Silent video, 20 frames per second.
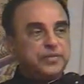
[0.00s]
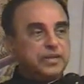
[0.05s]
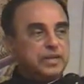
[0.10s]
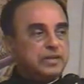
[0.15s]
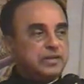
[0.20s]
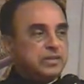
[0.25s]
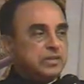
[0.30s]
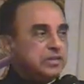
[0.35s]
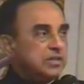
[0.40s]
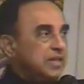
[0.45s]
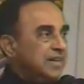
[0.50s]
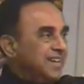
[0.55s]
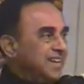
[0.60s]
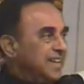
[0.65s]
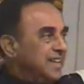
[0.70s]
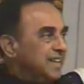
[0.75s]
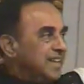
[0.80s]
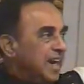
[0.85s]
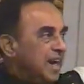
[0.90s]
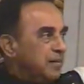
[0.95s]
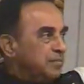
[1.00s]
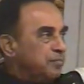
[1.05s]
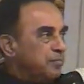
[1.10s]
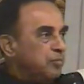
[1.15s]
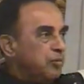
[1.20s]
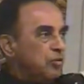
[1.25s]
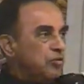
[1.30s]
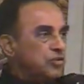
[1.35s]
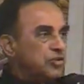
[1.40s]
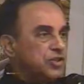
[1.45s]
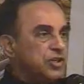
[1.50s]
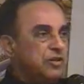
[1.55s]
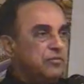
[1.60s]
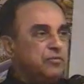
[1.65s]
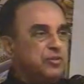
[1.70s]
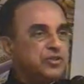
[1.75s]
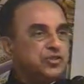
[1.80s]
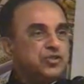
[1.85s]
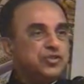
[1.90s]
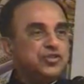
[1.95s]
that is that portion
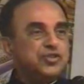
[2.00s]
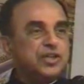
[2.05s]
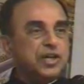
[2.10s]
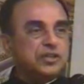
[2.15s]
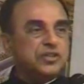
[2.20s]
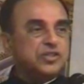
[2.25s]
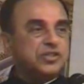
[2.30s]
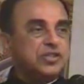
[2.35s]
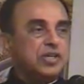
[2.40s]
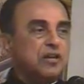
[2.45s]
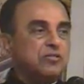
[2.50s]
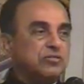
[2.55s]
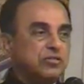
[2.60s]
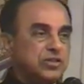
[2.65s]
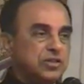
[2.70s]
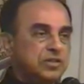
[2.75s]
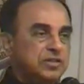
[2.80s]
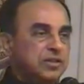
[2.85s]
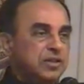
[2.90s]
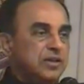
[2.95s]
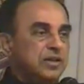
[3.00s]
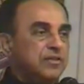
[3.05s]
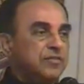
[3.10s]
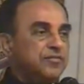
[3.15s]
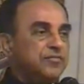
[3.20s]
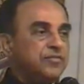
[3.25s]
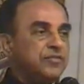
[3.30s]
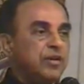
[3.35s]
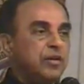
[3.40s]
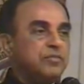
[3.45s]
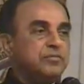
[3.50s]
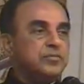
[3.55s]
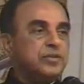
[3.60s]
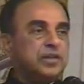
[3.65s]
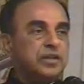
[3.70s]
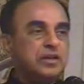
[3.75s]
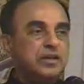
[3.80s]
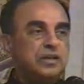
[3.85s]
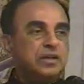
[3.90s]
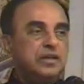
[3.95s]
which juts out from
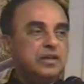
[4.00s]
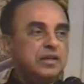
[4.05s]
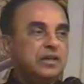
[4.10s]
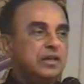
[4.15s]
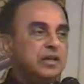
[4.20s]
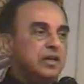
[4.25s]
the